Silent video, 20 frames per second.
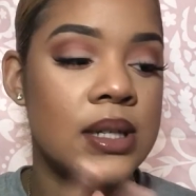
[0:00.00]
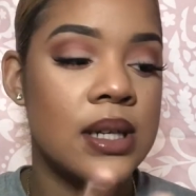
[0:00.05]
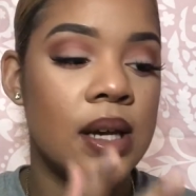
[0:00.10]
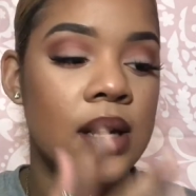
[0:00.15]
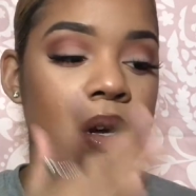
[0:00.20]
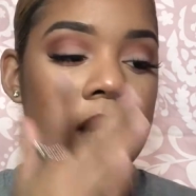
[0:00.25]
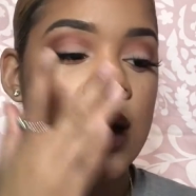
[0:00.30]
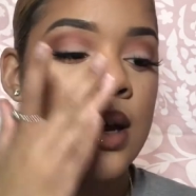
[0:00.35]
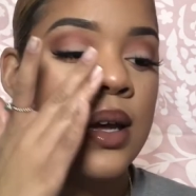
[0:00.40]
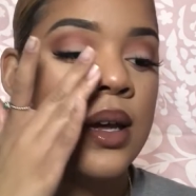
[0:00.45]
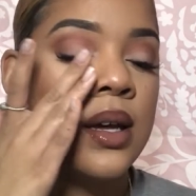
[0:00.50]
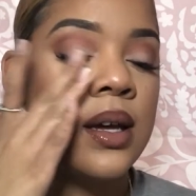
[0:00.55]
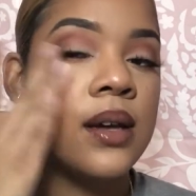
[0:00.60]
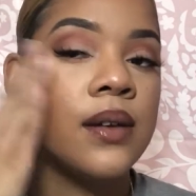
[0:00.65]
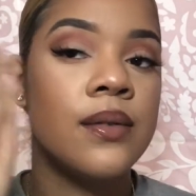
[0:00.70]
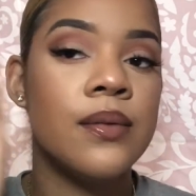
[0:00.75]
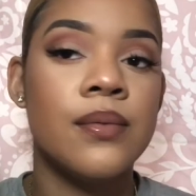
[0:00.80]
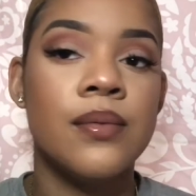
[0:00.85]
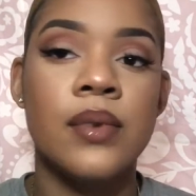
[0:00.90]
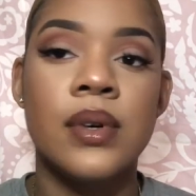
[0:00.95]
Like, it
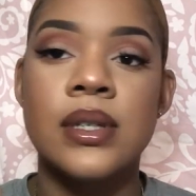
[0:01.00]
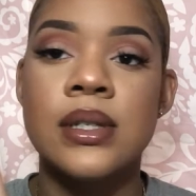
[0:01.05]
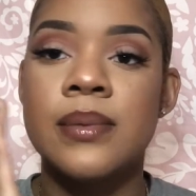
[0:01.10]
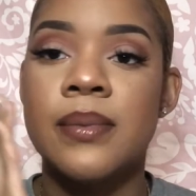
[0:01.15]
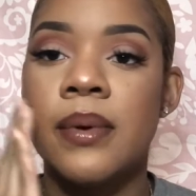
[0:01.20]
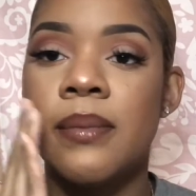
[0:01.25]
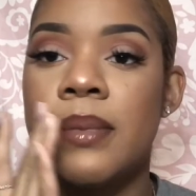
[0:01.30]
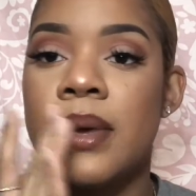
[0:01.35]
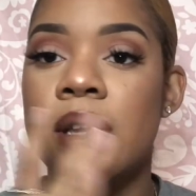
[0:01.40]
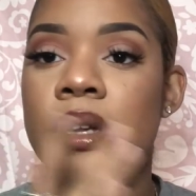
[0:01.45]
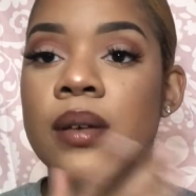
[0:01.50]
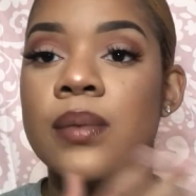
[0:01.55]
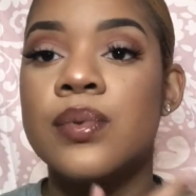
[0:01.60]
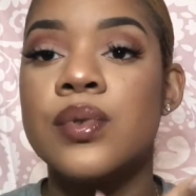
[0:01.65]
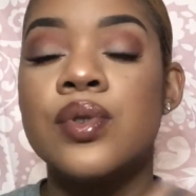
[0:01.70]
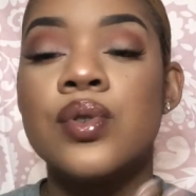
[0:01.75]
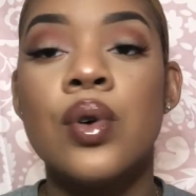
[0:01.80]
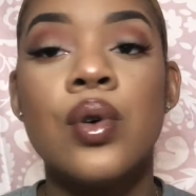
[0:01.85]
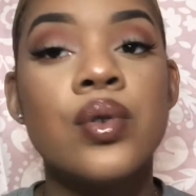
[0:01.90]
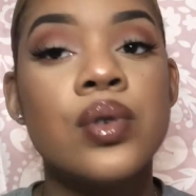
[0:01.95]
runs my makeup
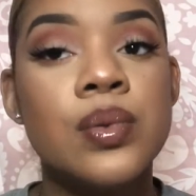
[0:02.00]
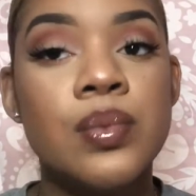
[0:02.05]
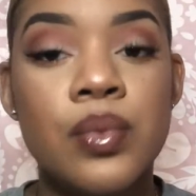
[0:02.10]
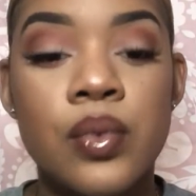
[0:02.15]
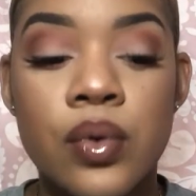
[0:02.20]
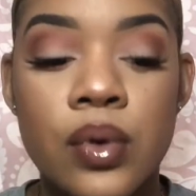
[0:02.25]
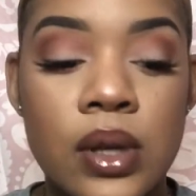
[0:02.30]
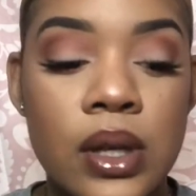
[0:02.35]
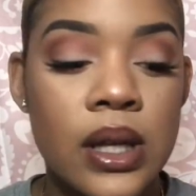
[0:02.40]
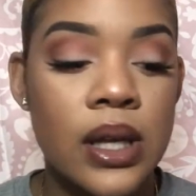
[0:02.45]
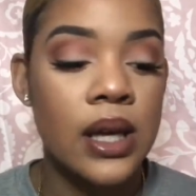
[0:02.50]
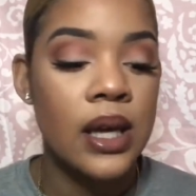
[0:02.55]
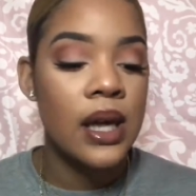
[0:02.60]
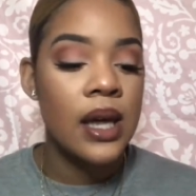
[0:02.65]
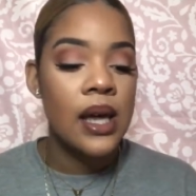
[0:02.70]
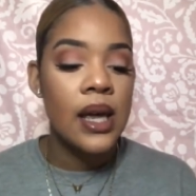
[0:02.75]
so smoothly.